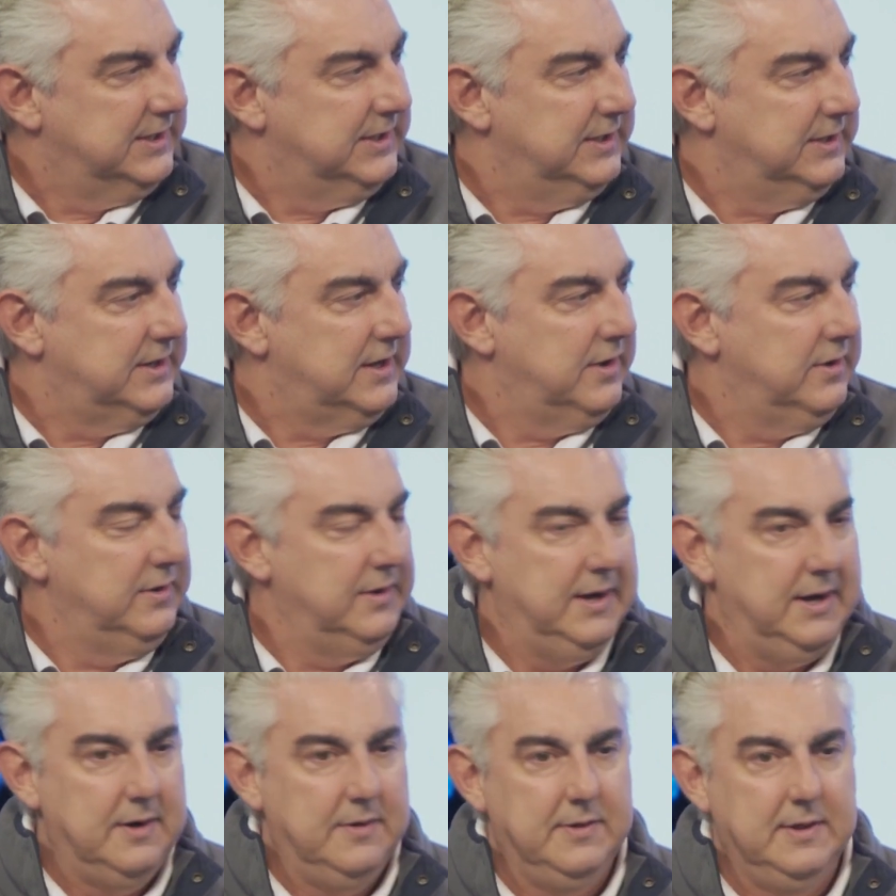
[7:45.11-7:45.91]
You know, you
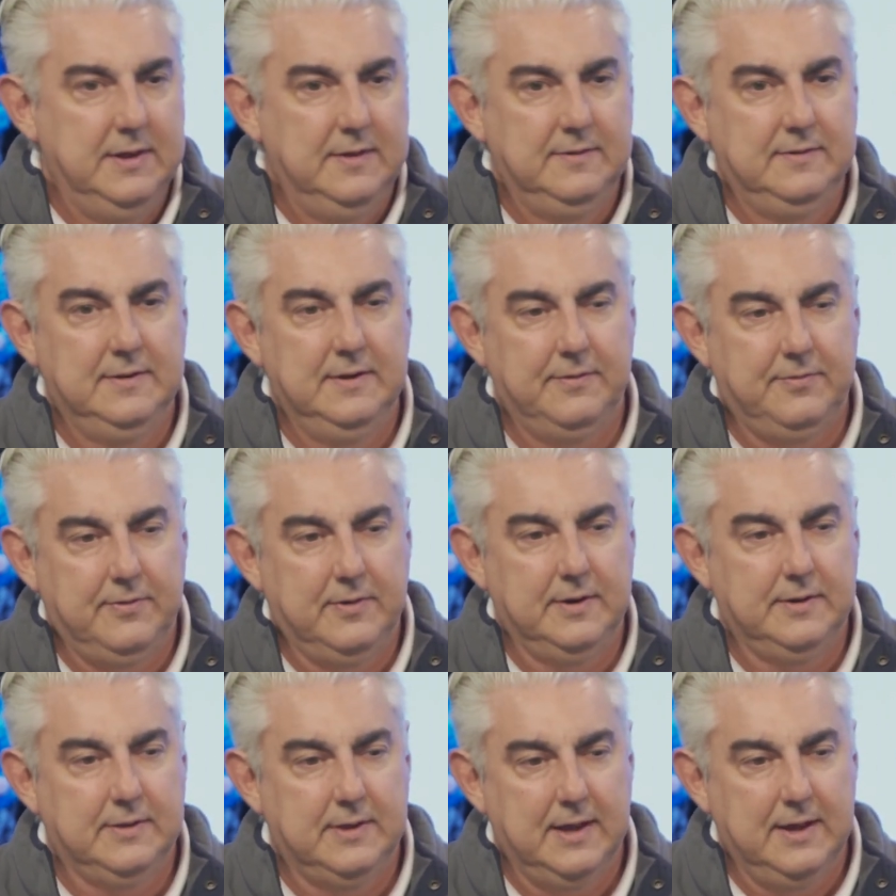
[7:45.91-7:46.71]
hear these
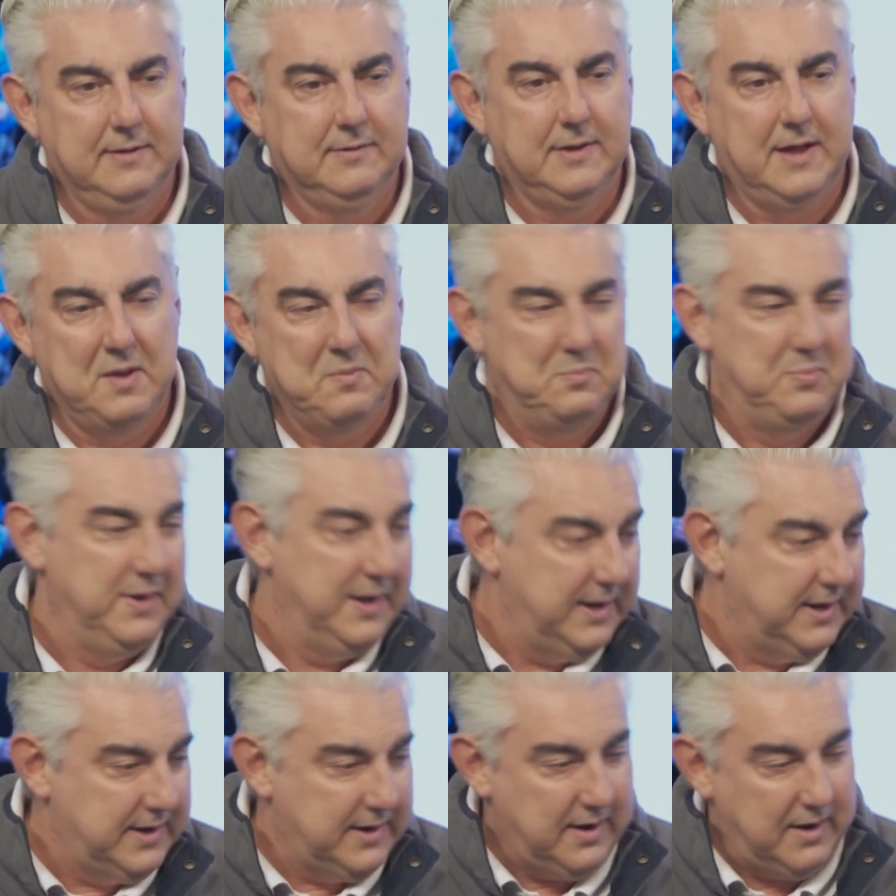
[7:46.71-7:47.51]
different things like
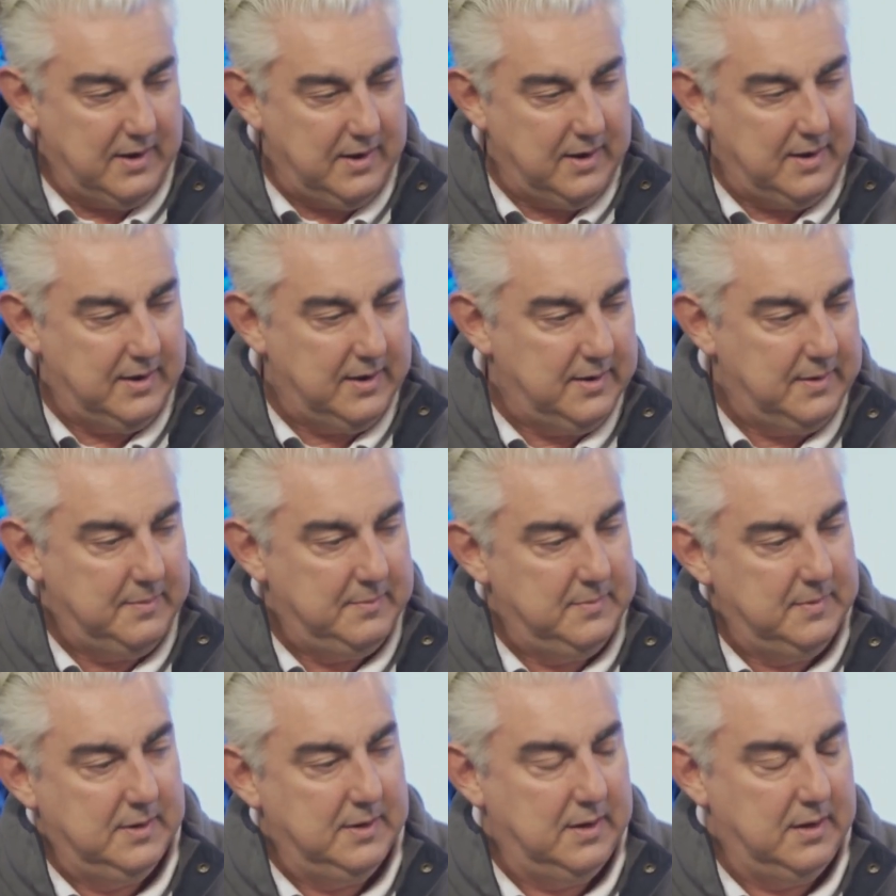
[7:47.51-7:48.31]

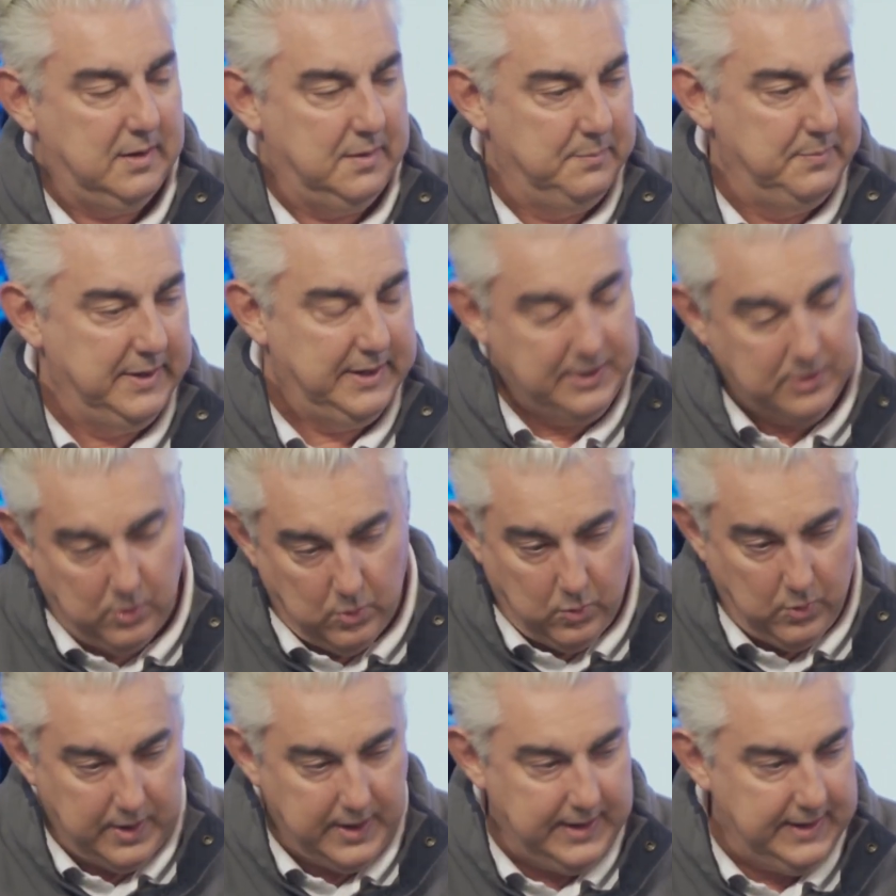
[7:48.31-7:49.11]
Bitcoin, uh,
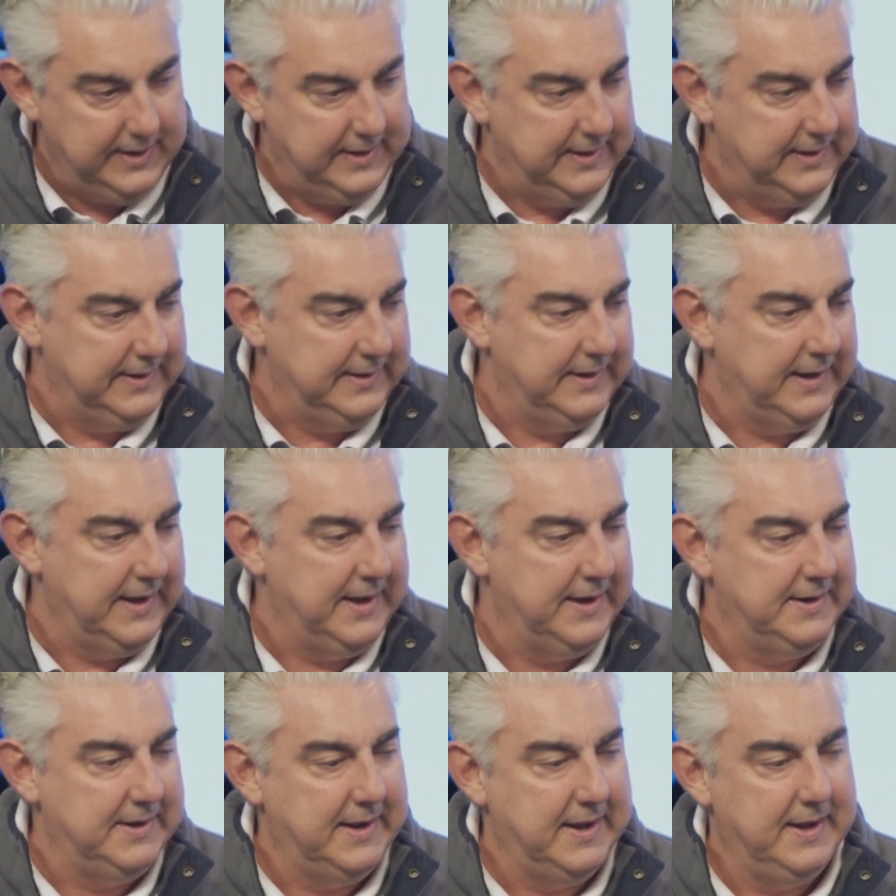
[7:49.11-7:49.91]
Bitcoin, and,
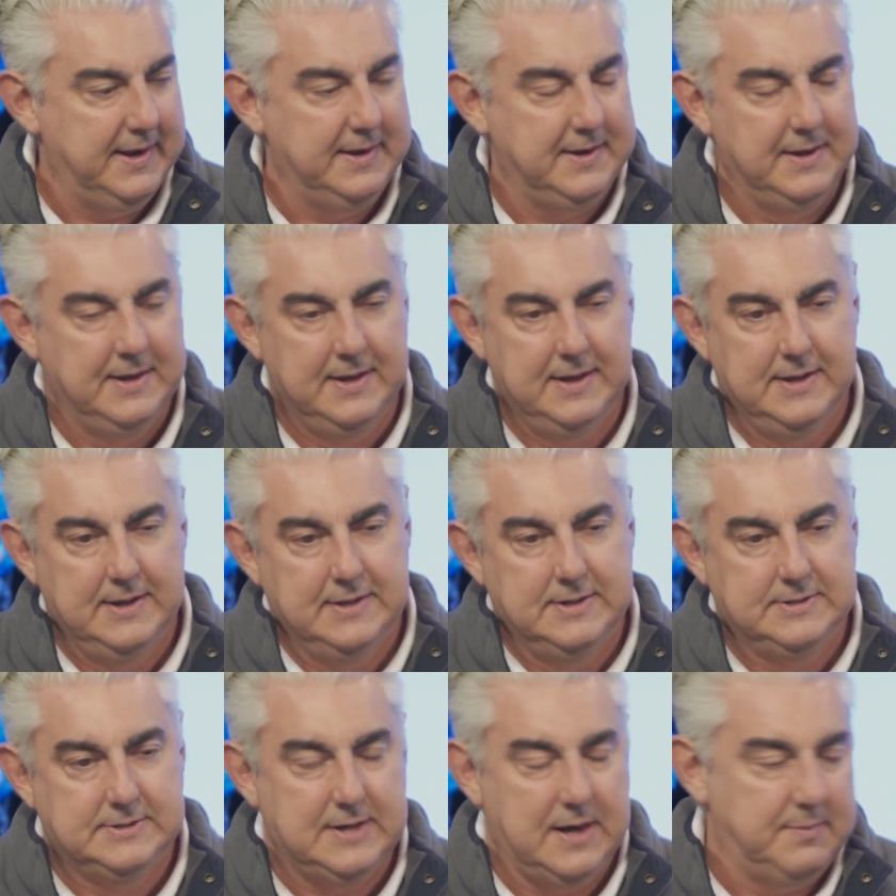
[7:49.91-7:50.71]
and, and
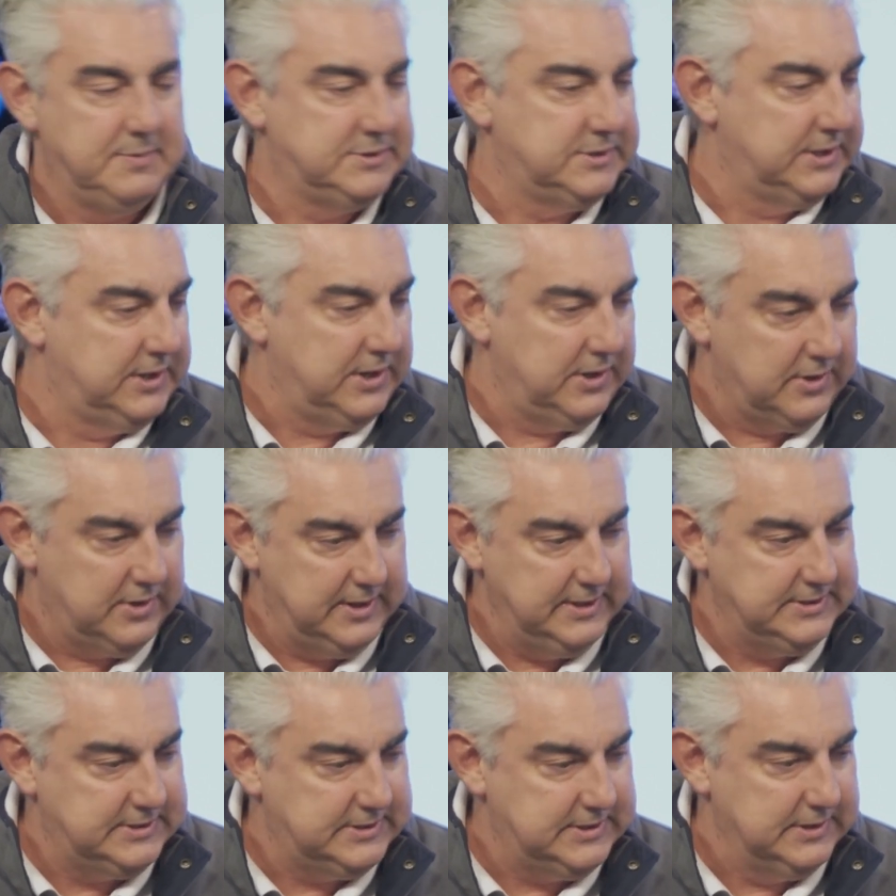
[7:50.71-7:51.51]

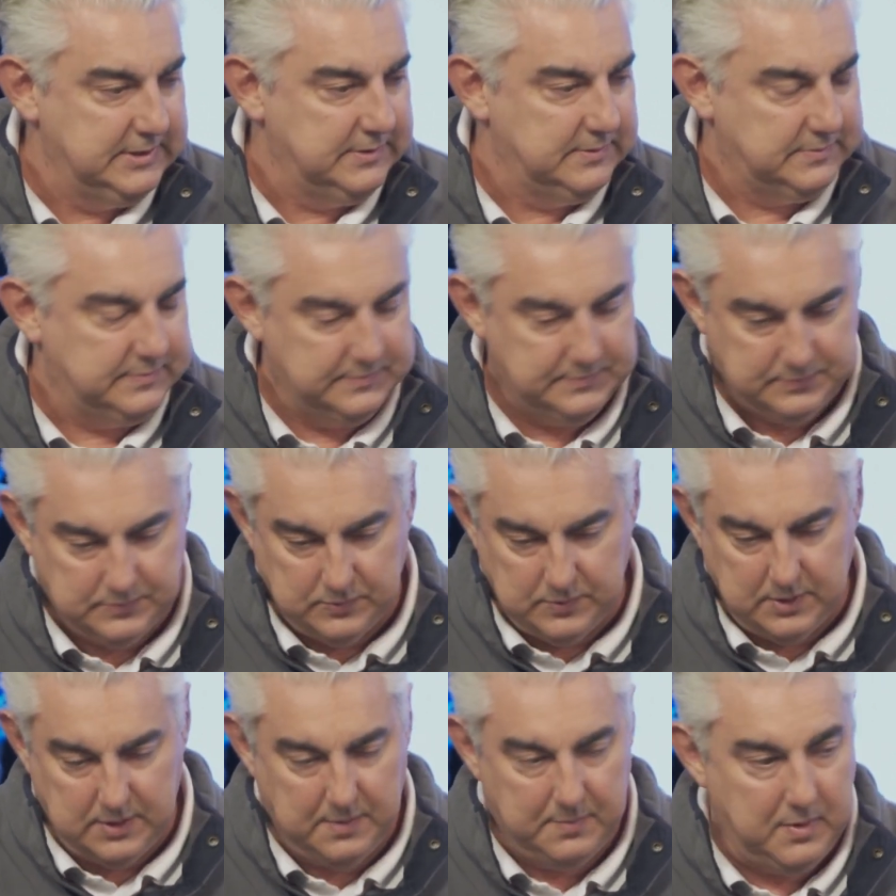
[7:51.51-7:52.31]
cybersecurity still
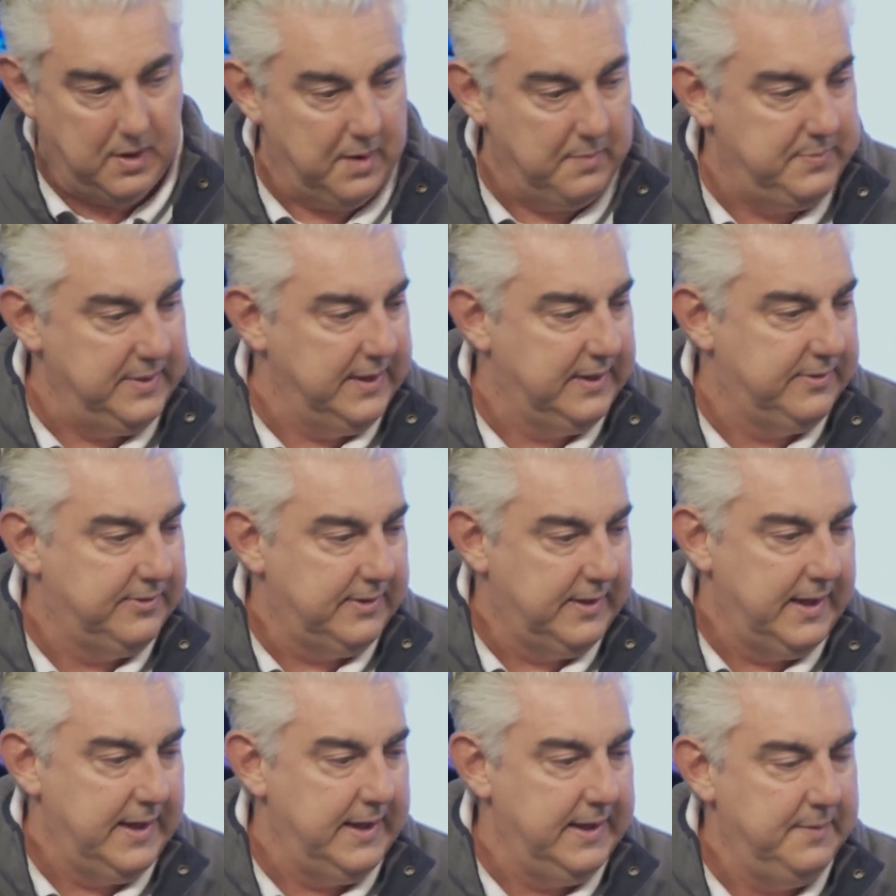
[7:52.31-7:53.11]
a, a big
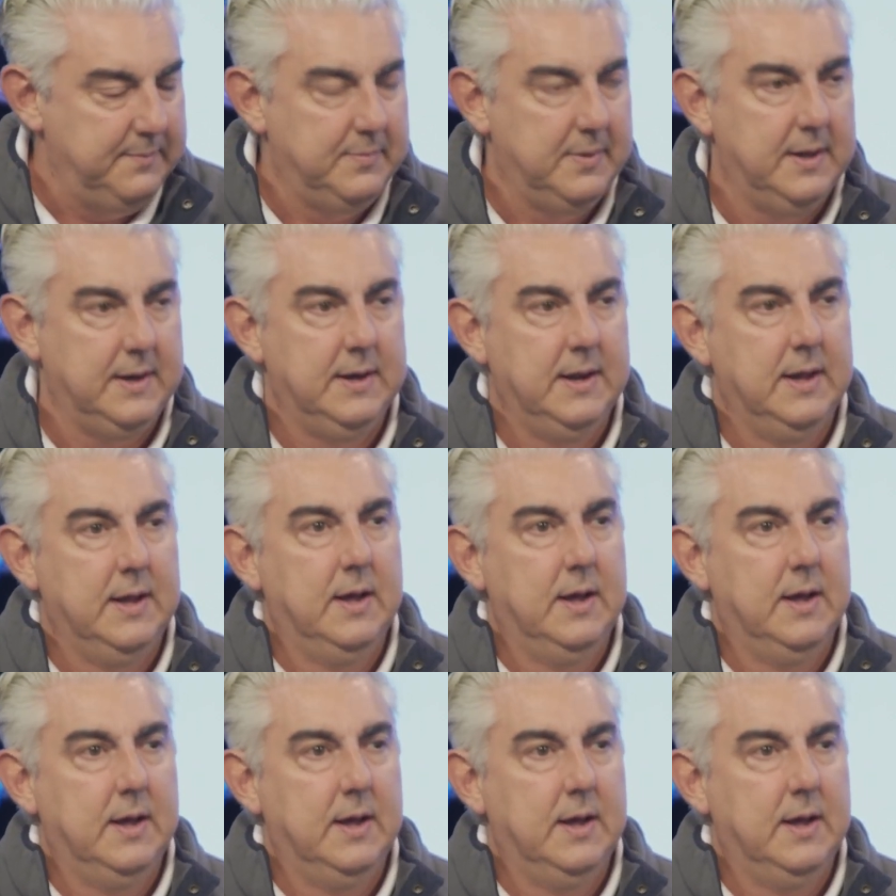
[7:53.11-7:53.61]
thing, but